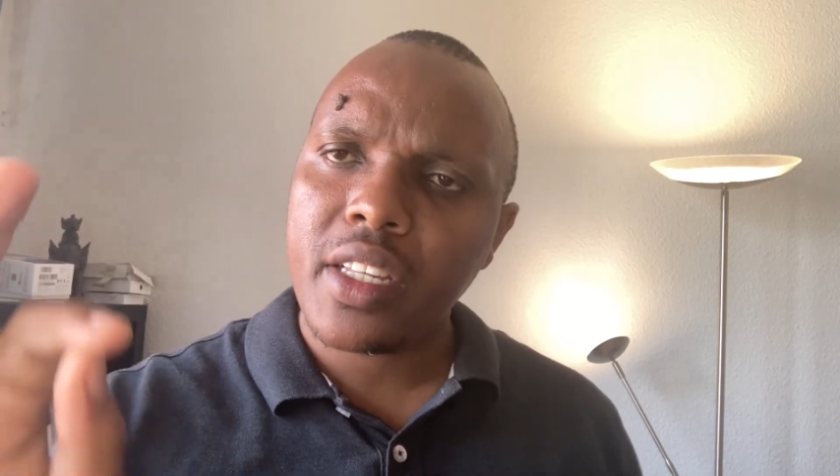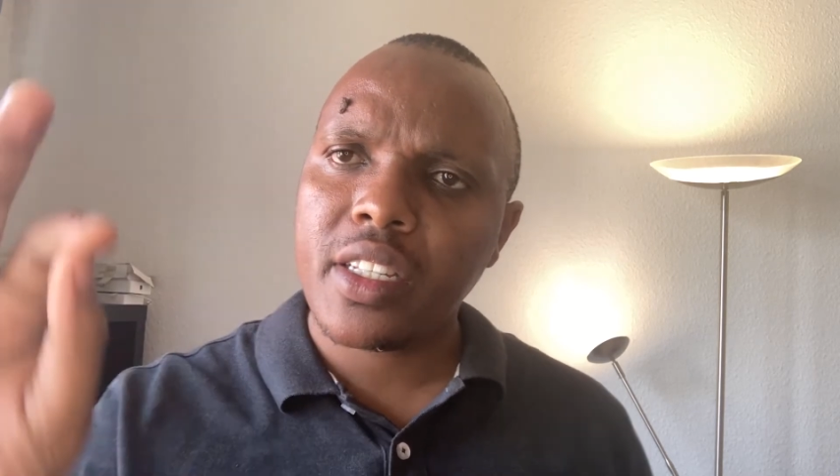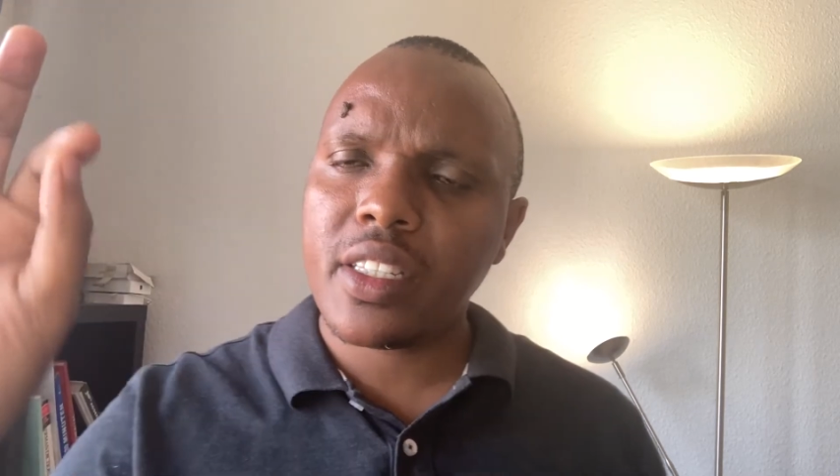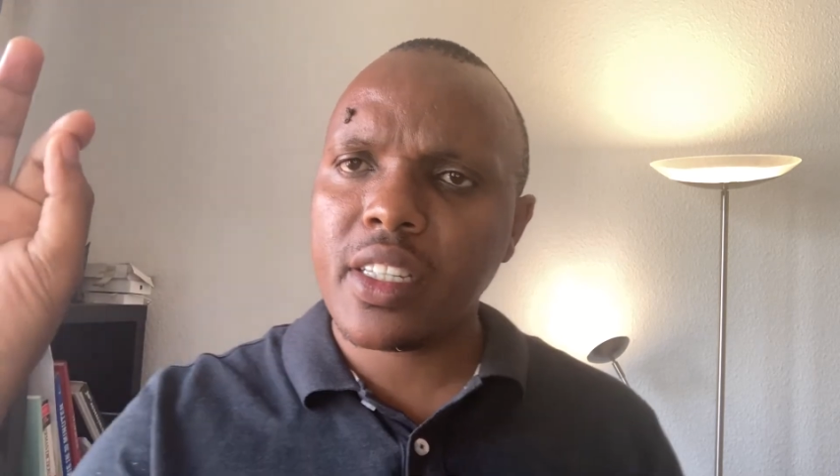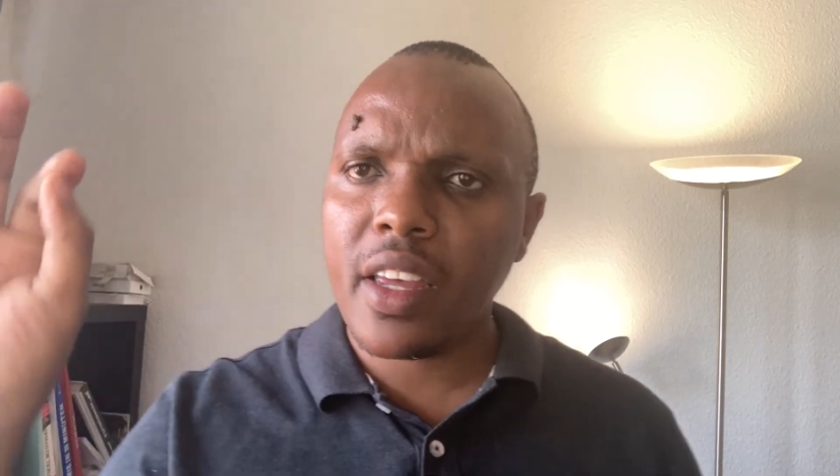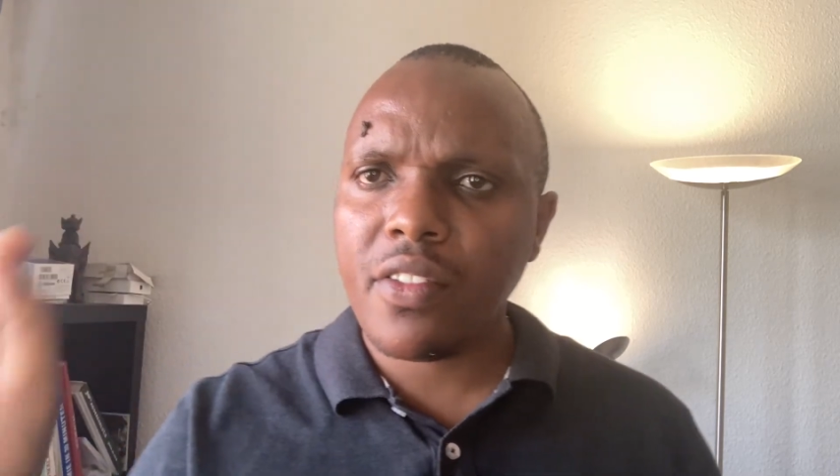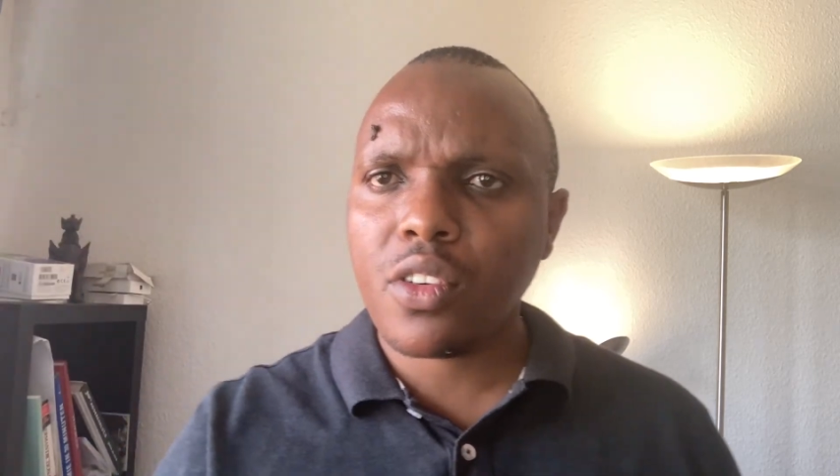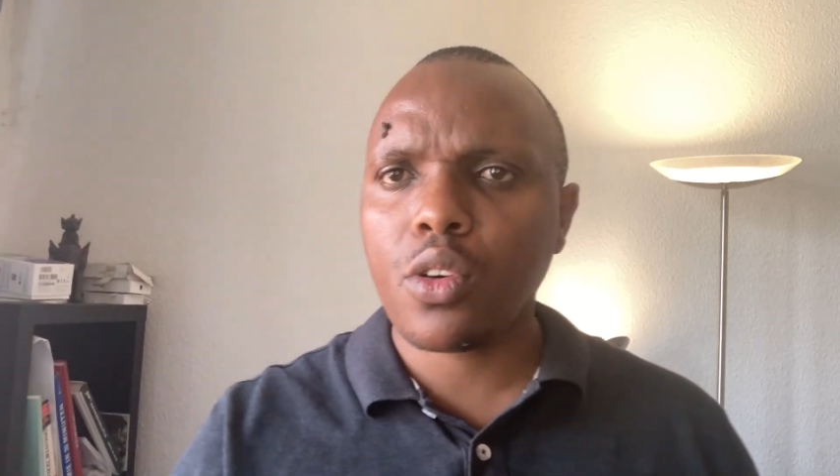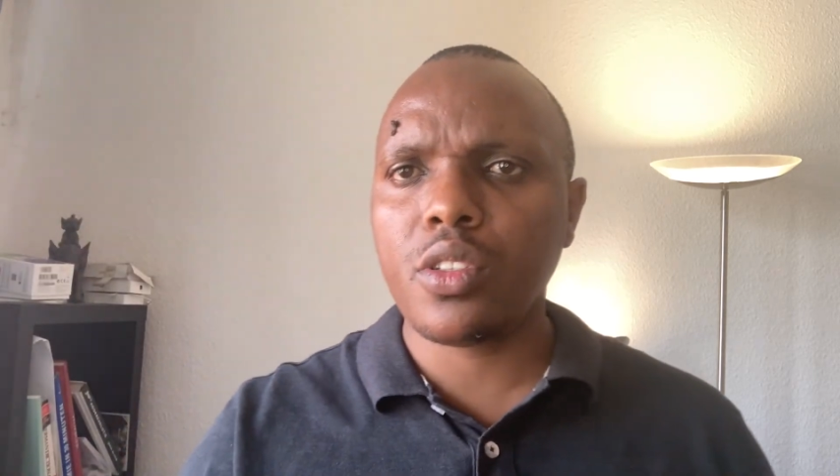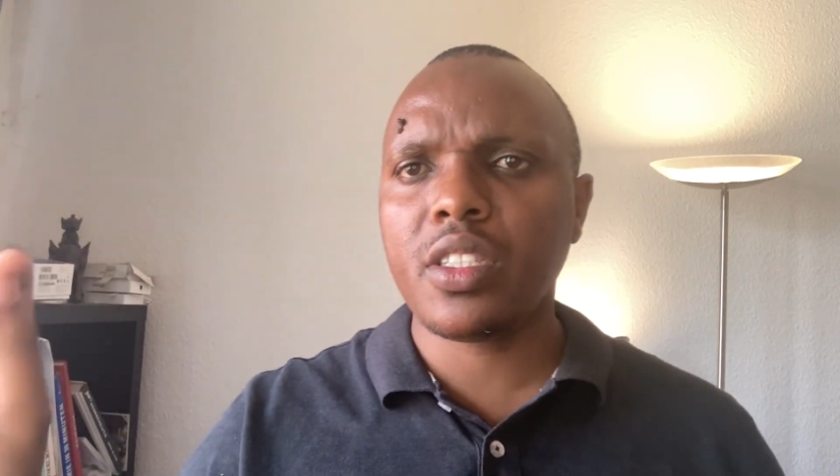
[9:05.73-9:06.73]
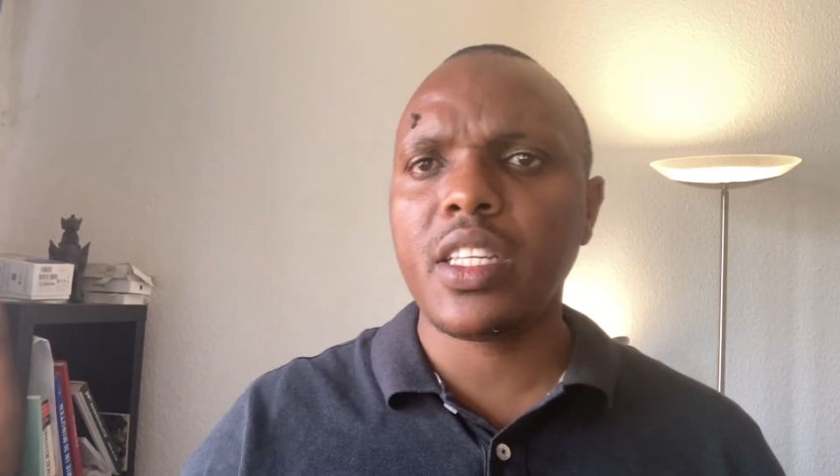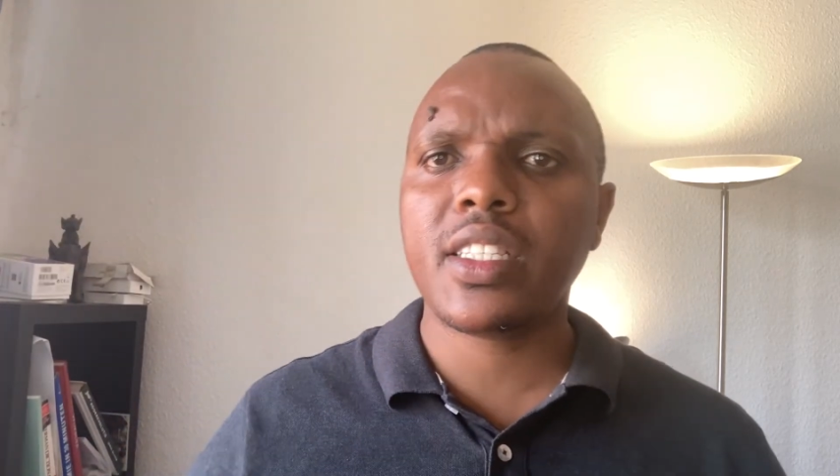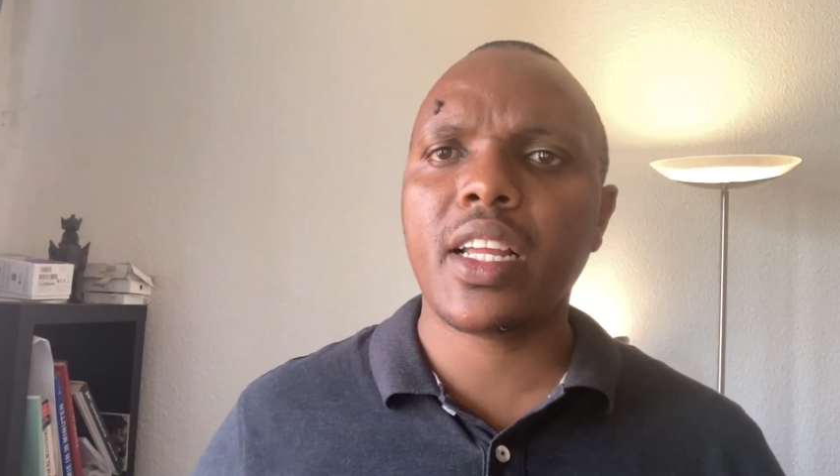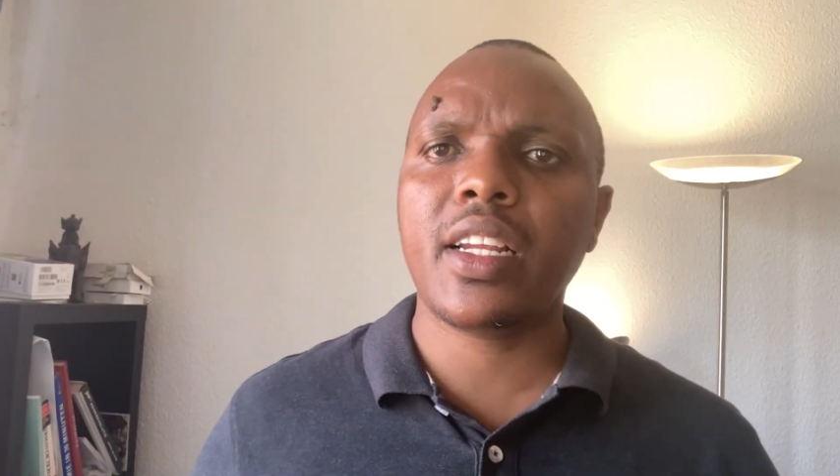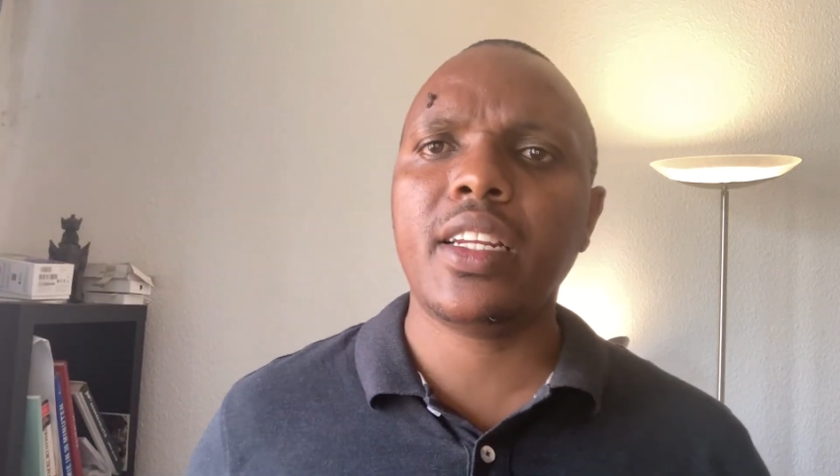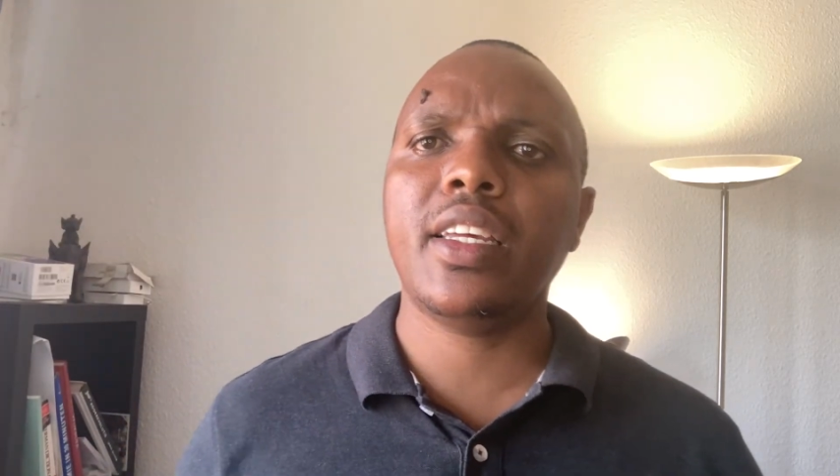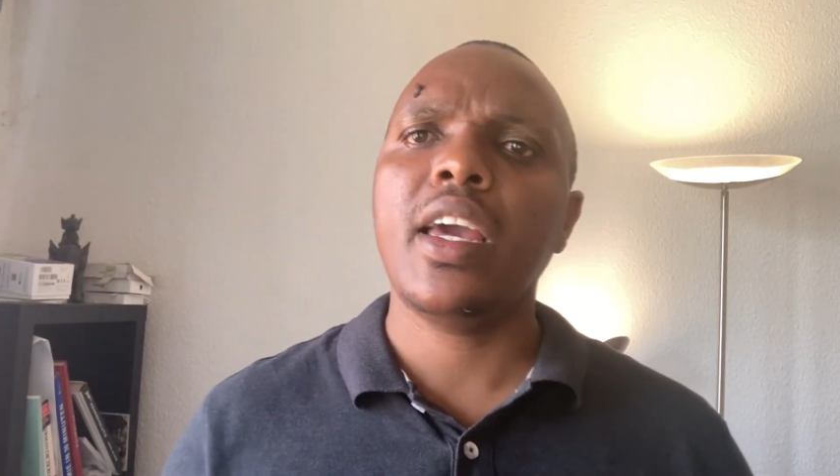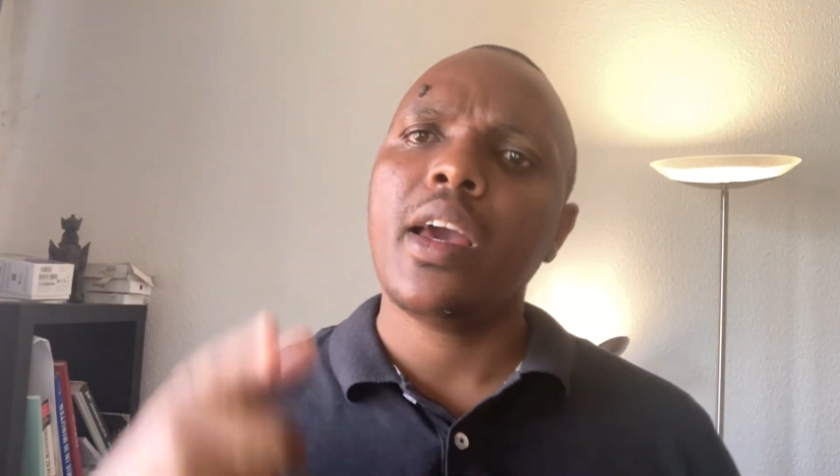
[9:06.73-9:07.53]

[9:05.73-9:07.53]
saved consistently